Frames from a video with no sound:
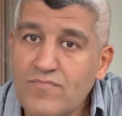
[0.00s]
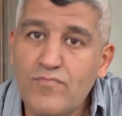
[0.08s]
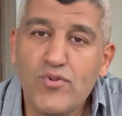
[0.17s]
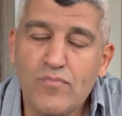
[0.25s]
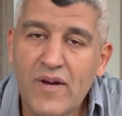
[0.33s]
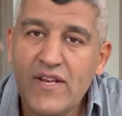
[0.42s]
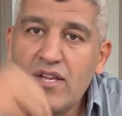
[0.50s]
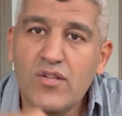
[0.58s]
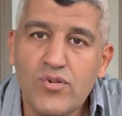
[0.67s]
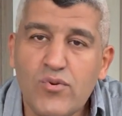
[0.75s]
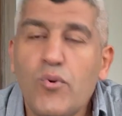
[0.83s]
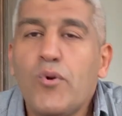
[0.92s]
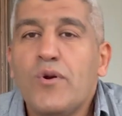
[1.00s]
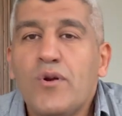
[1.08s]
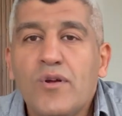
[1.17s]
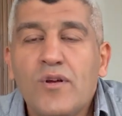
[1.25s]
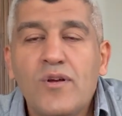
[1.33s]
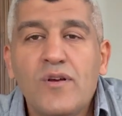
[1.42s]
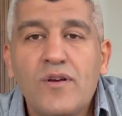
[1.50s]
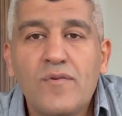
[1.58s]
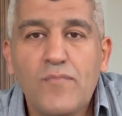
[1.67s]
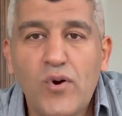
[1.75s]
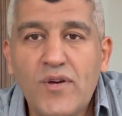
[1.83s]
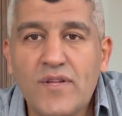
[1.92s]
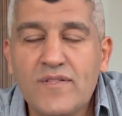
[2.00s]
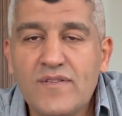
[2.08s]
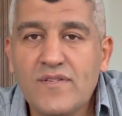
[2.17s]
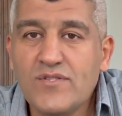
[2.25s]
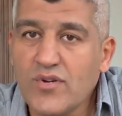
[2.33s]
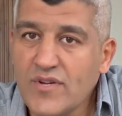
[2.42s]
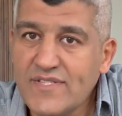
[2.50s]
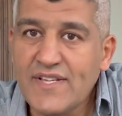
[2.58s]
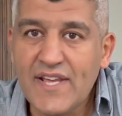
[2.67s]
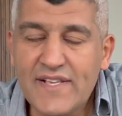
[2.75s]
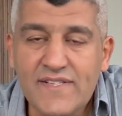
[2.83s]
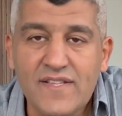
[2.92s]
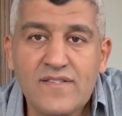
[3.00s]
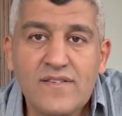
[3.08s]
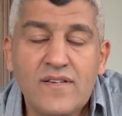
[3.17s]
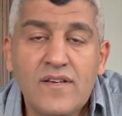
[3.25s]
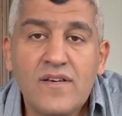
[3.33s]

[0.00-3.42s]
put money in your pocket, so it's an asset.